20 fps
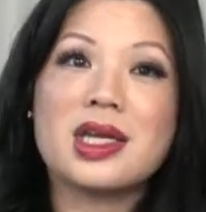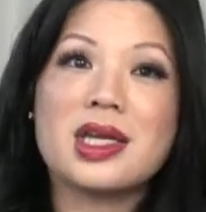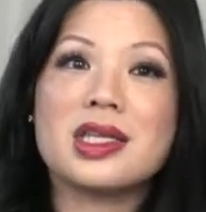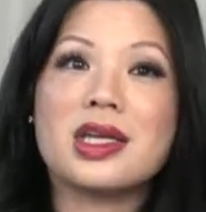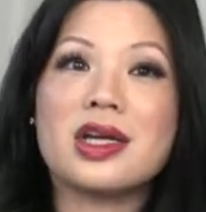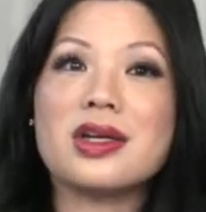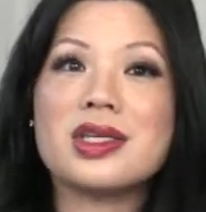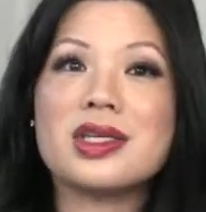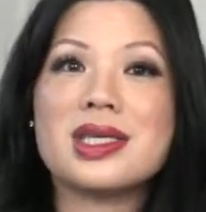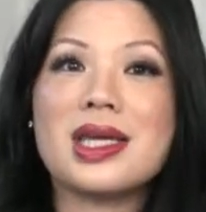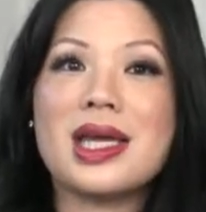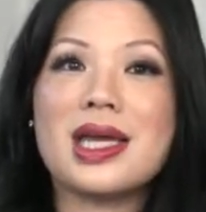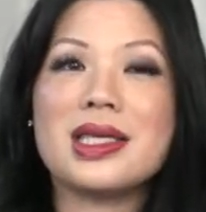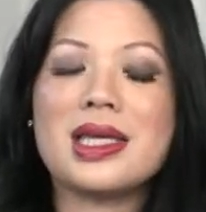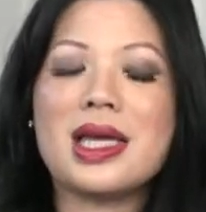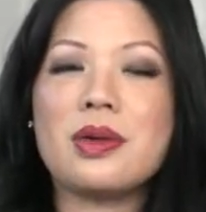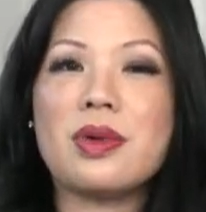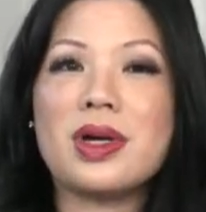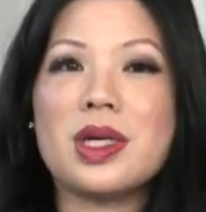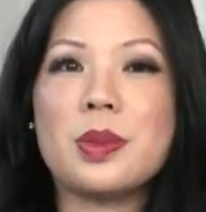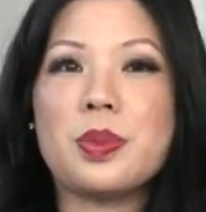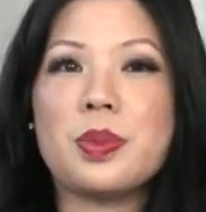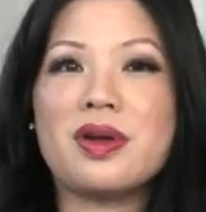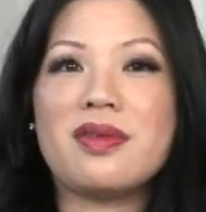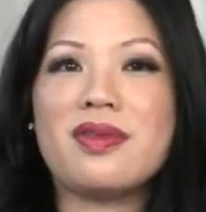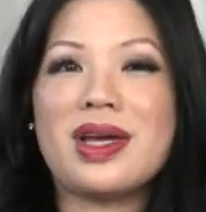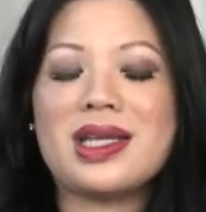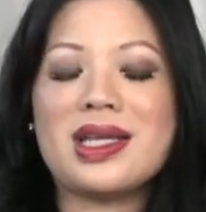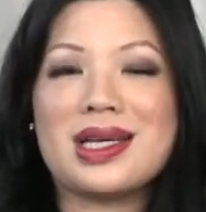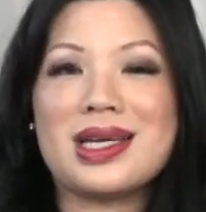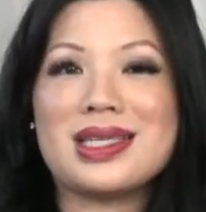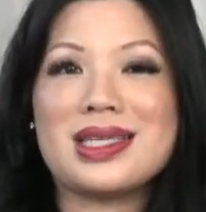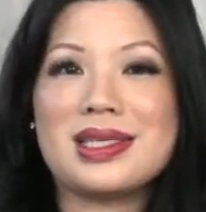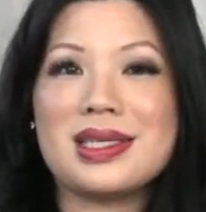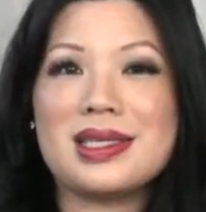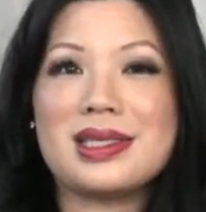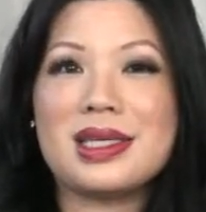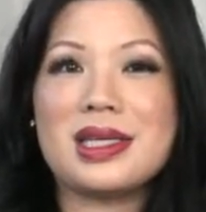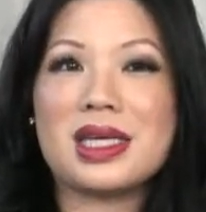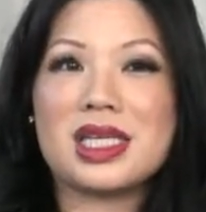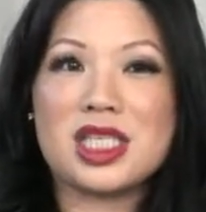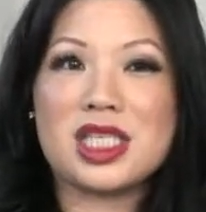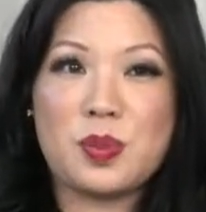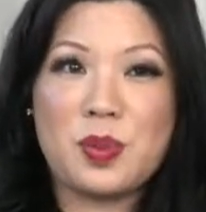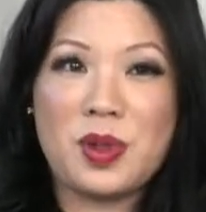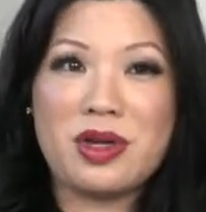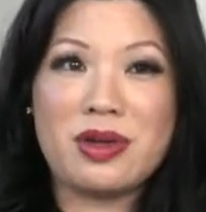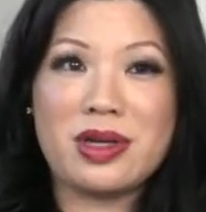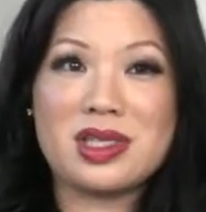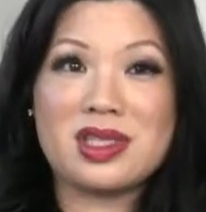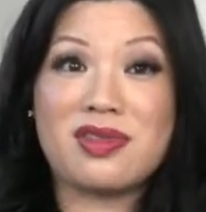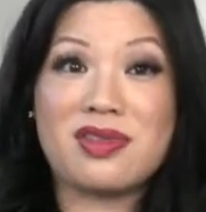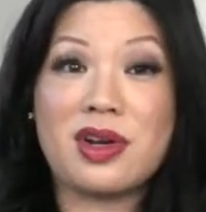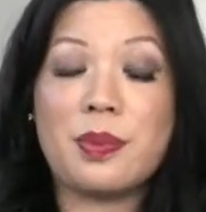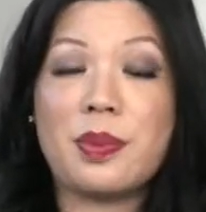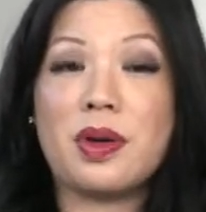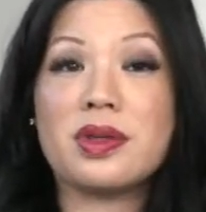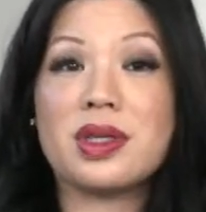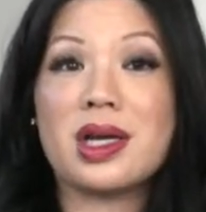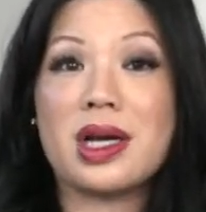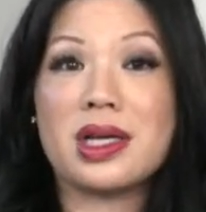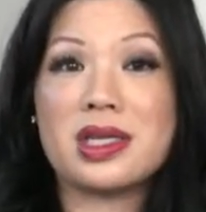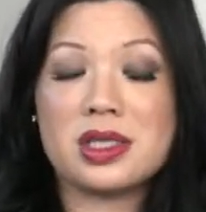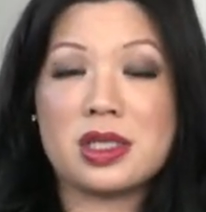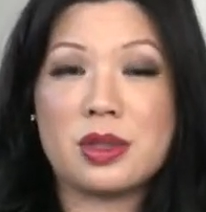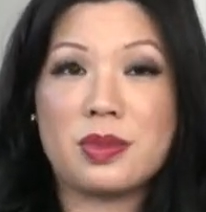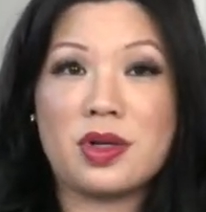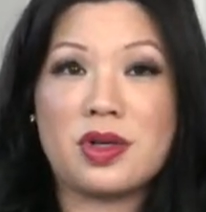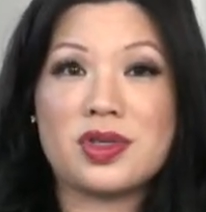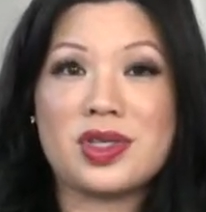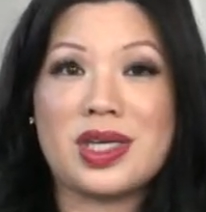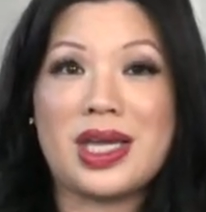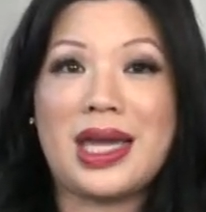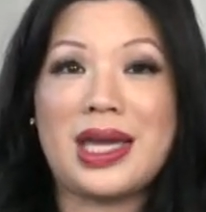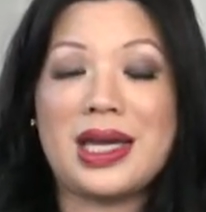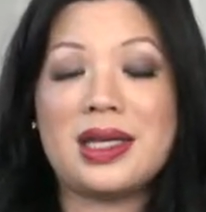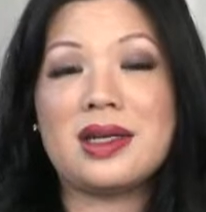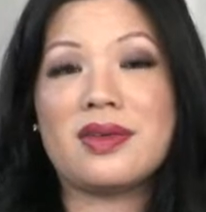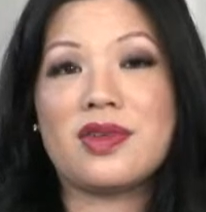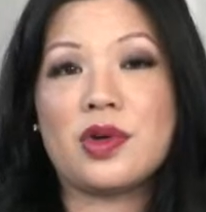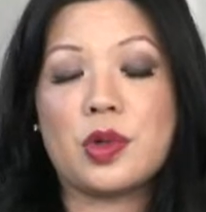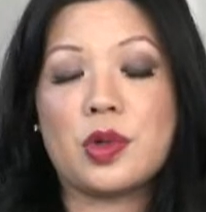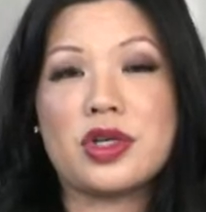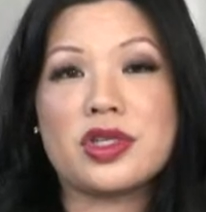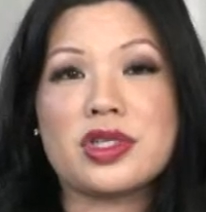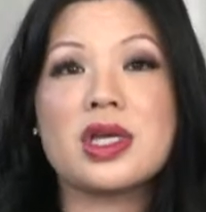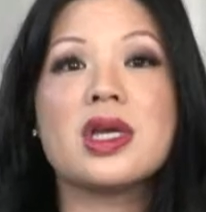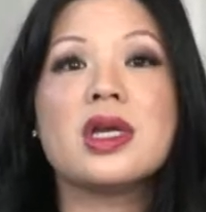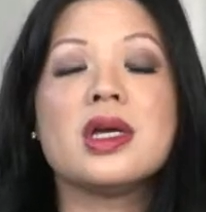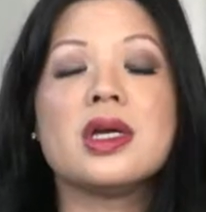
They're saying they want to provide a consistent experience for both customers and, of course,